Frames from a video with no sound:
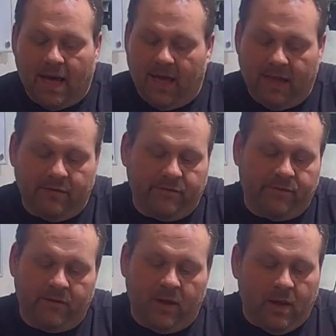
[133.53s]
I
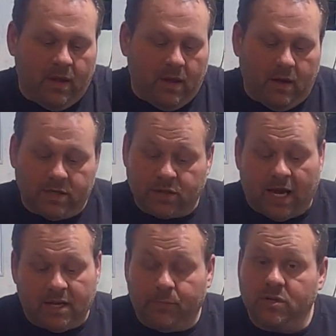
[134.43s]
have
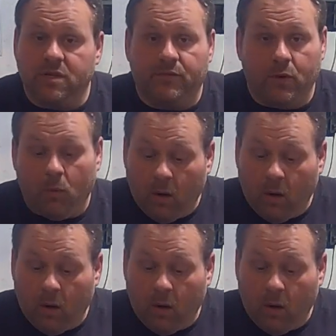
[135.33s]
tried to push a few